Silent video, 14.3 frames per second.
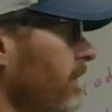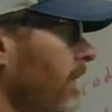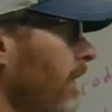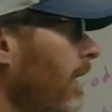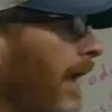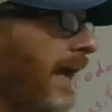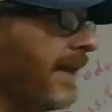
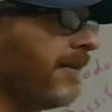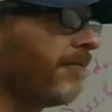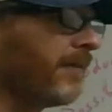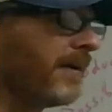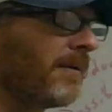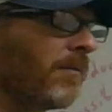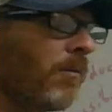And if we
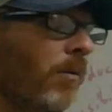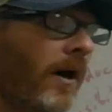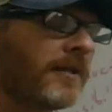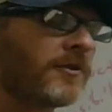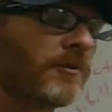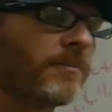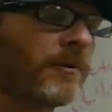want to
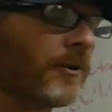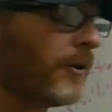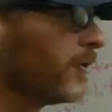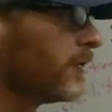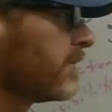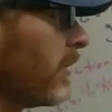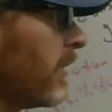produce
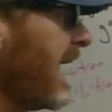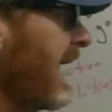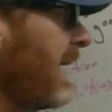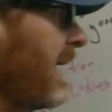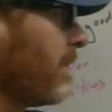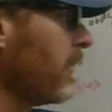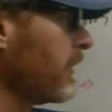more
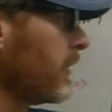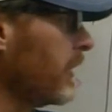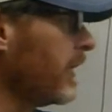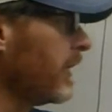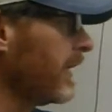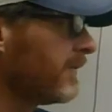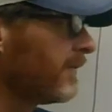capital
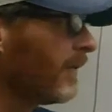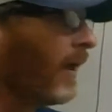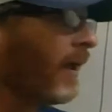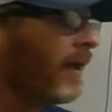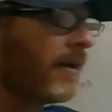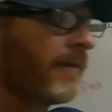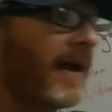goods,
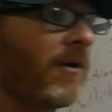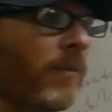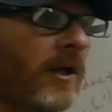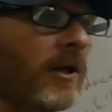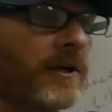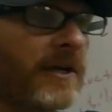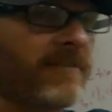that
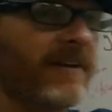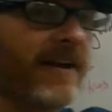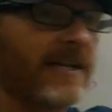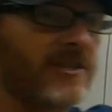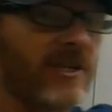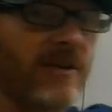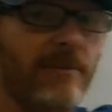will give
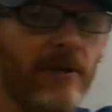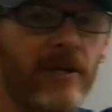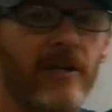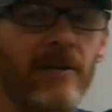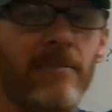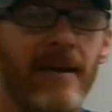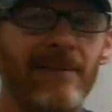us the
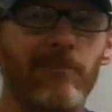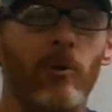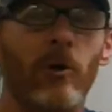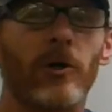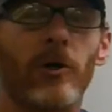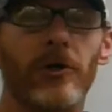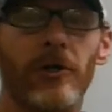ability to make
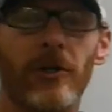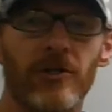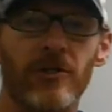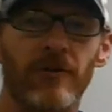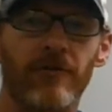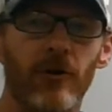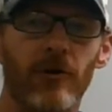more goods in the
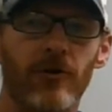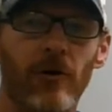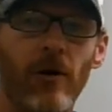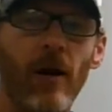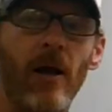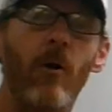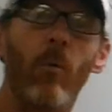future.
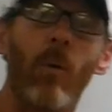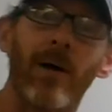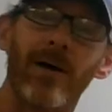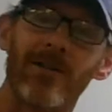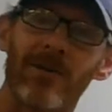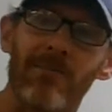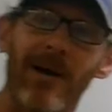What
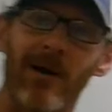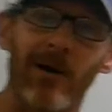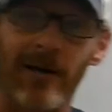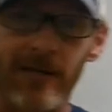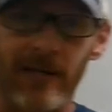does America